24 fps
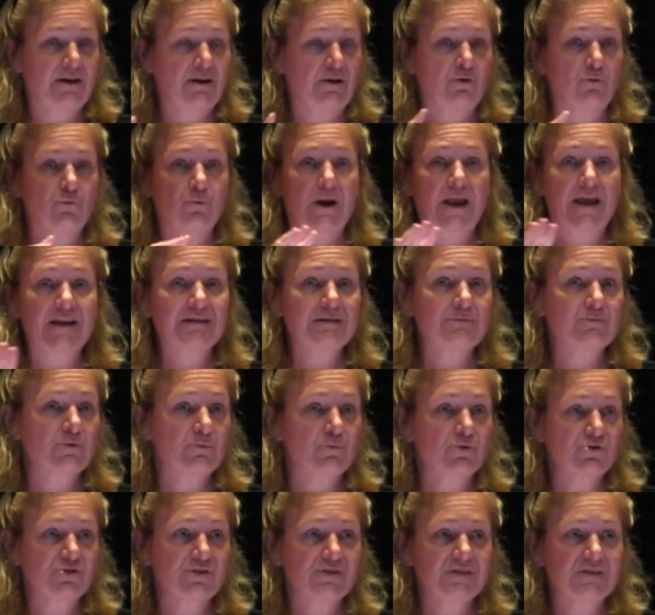a random
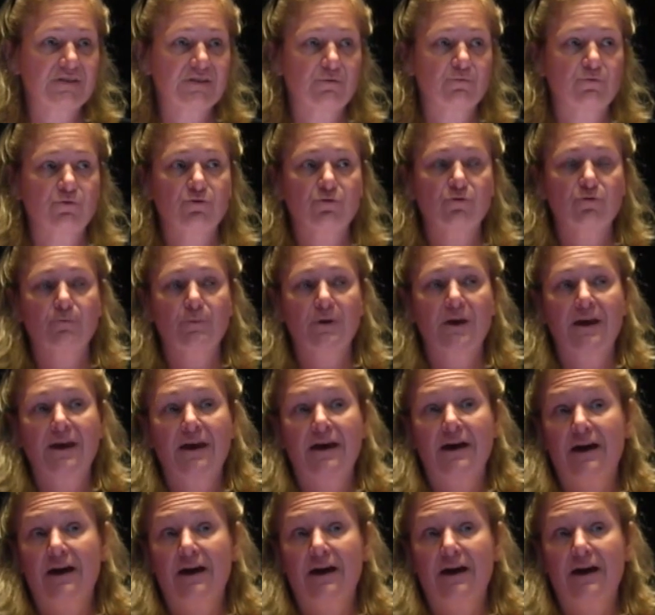emergency room,